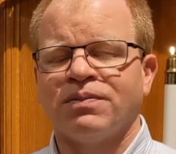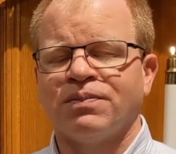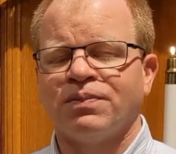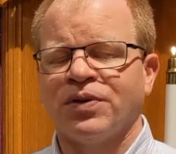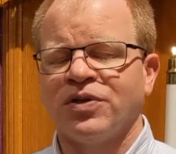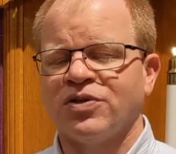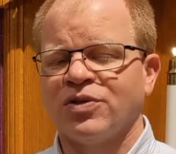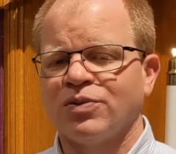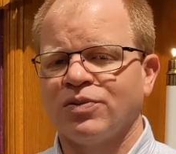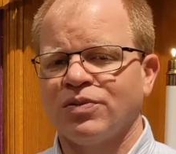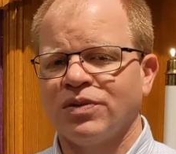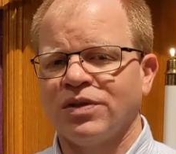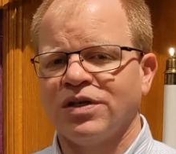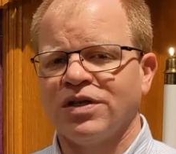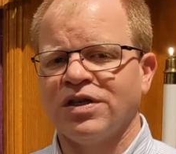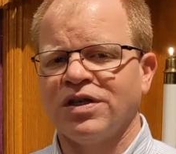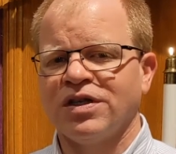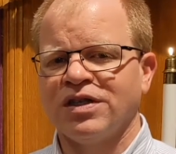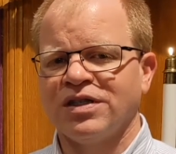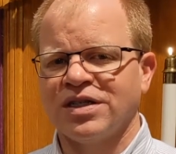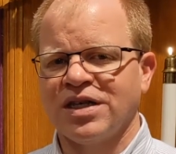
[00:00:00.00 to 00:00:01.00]
but to
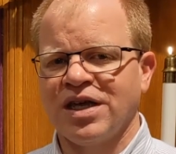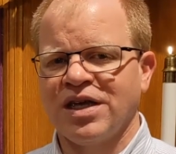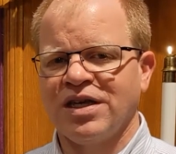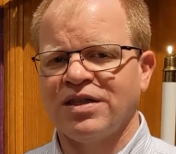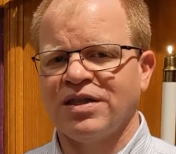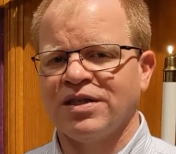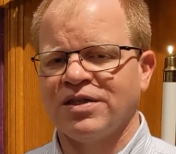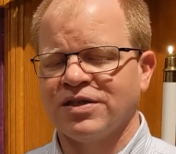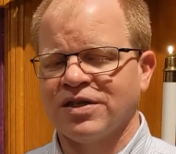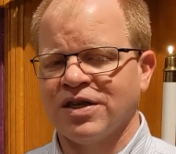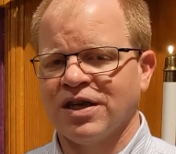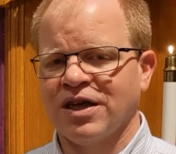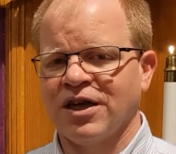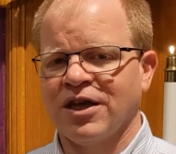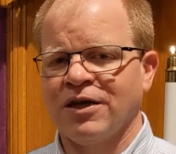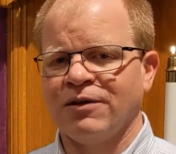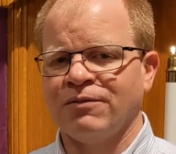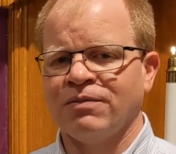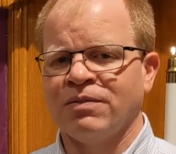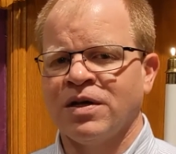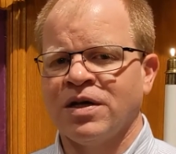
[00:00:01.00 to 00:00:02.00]
really to take the
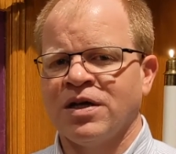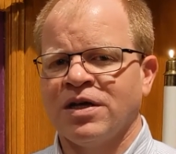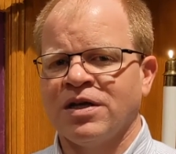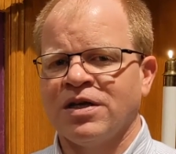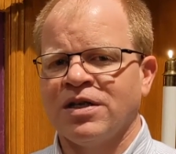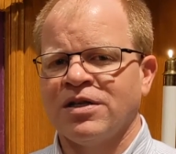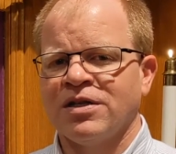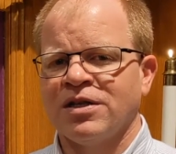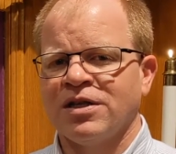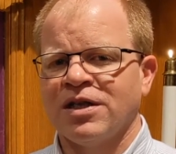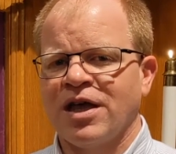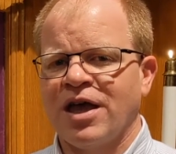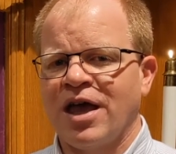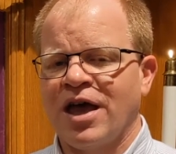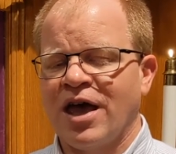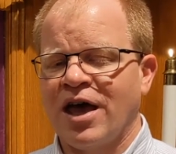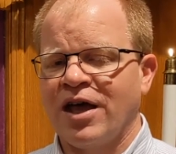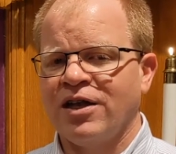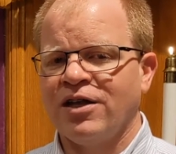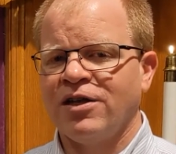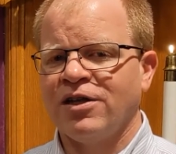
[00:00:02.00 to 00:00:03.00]
time
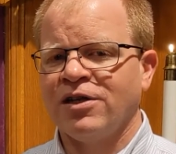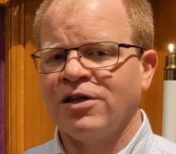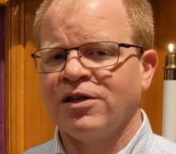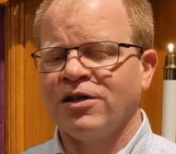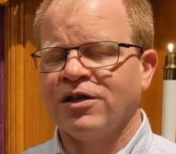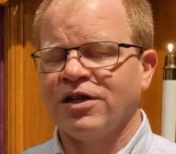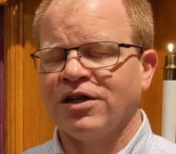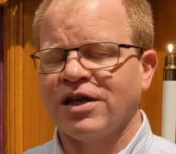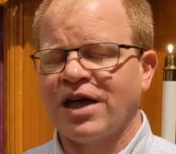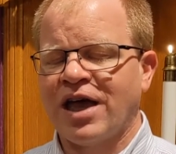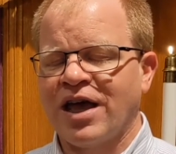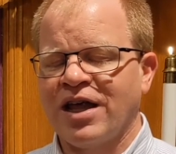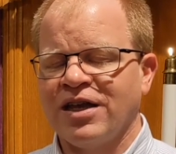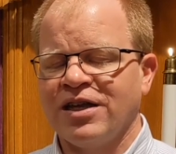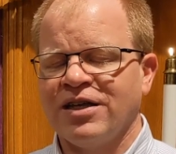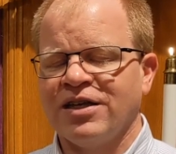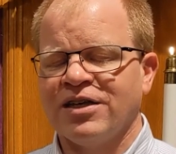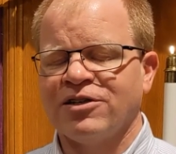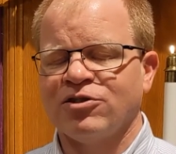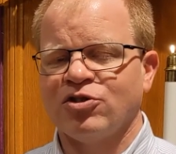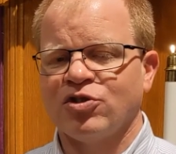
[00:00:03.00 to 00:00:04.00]
adding,
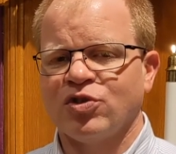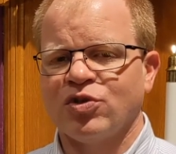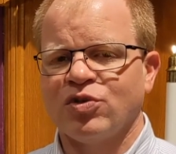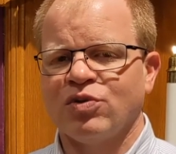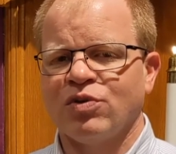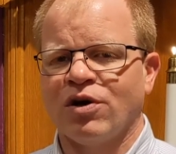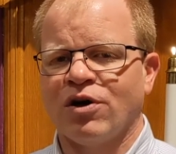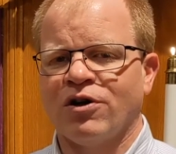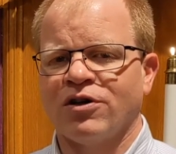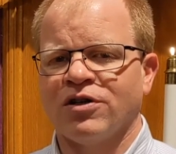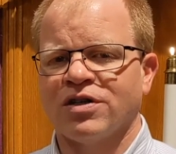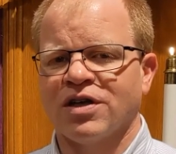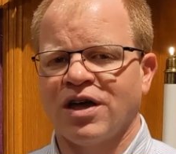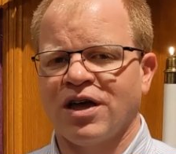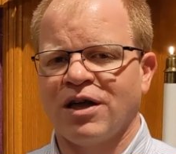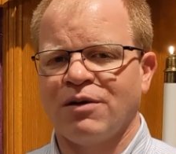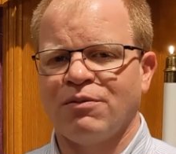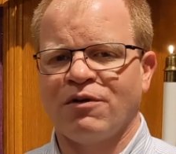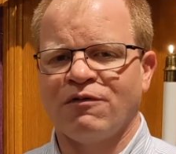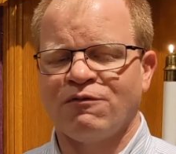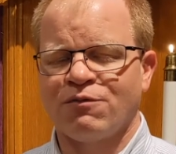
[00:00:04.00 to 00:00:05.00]
adding it to our
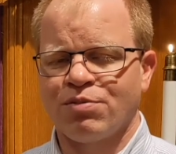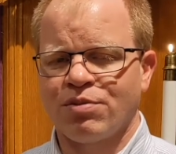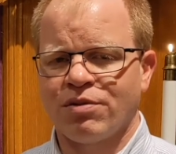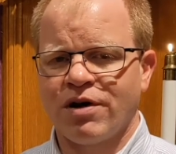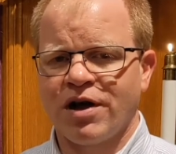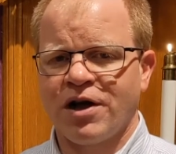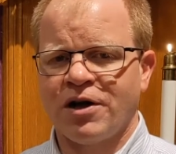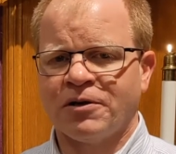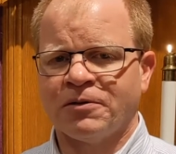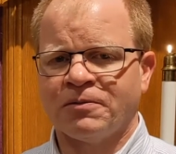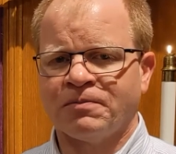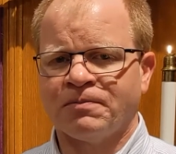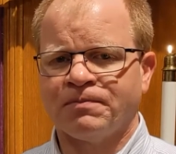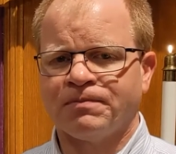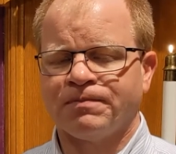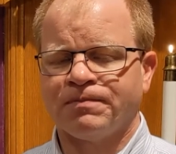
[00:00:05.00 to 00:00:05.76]
time of prayer